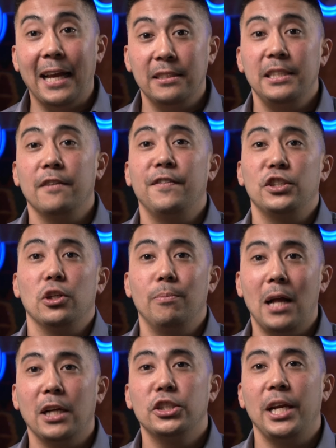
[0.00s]
as the official
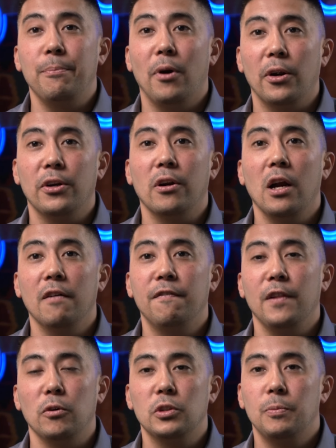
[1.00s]
blockchain partner of
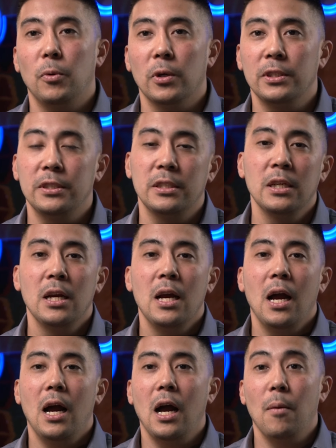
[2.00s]
Flow Sports,
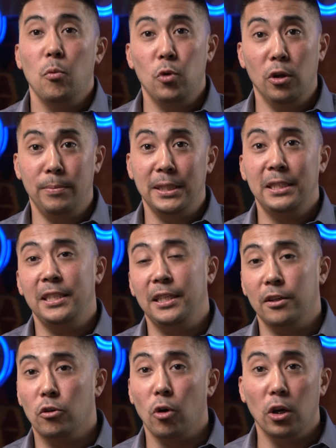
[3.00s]
will be
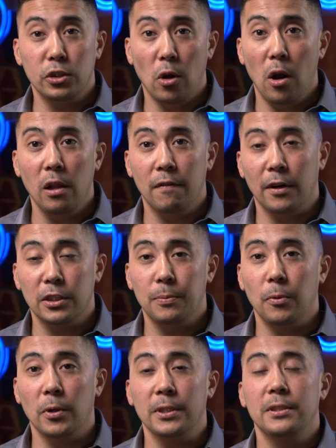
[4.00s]
seen across all of our
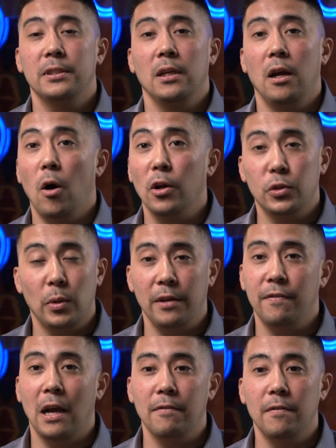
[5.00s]
sports, all
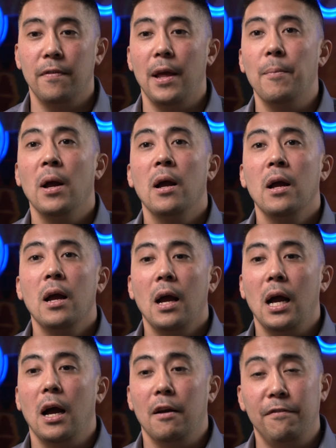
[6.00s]
25 of them,
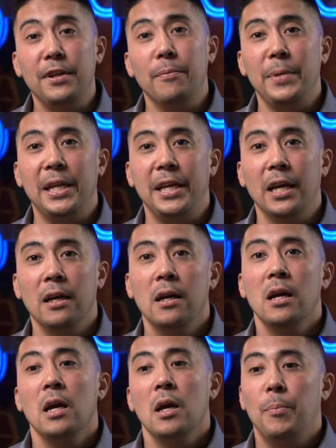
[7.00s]
via media.
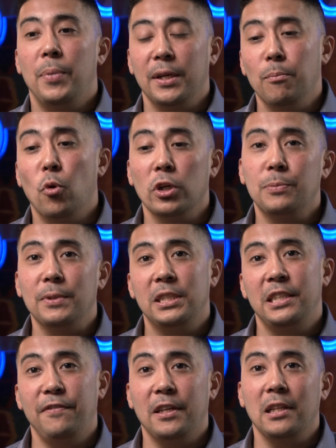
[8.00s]
But more
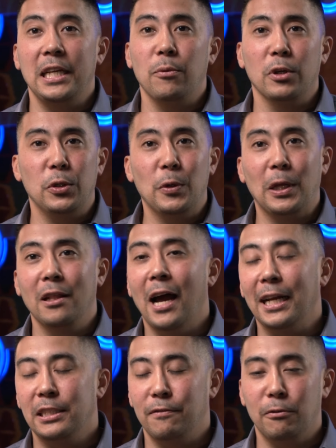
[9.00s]
specifically, we're doing
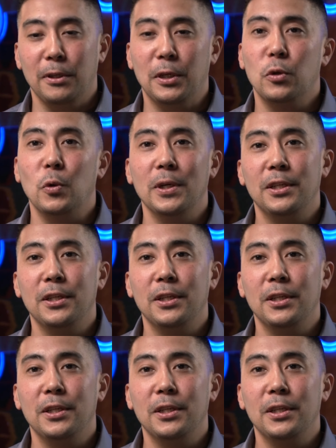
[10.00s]
lots of really cool